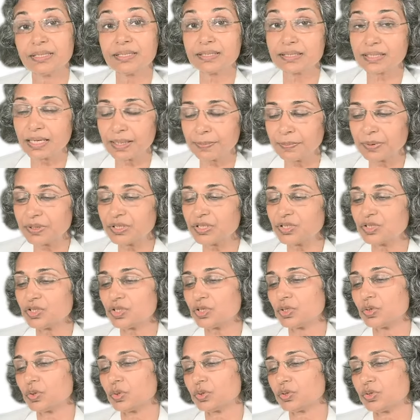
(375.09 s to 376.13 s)
His
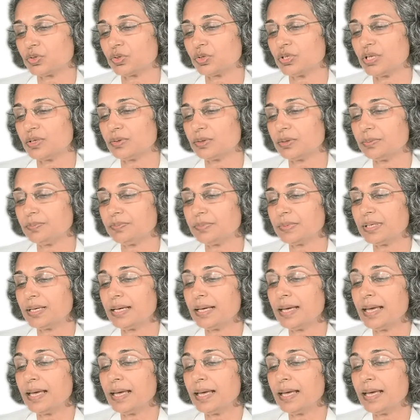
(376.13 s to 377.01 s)
hypertension also developed.